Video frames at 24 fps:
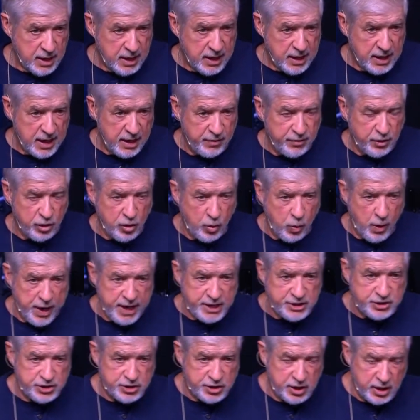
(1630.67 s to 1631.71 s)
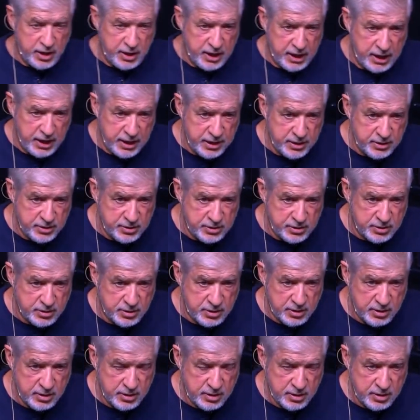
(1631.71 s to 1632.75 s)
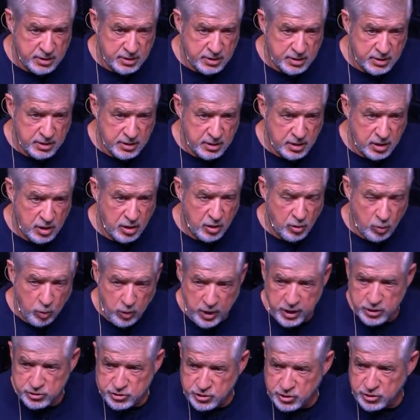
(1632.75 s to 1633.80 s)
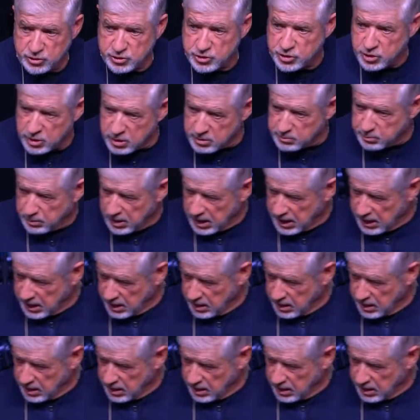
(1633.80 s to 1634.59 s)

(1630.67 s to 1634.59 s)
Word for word: Now, the question is where's your should be?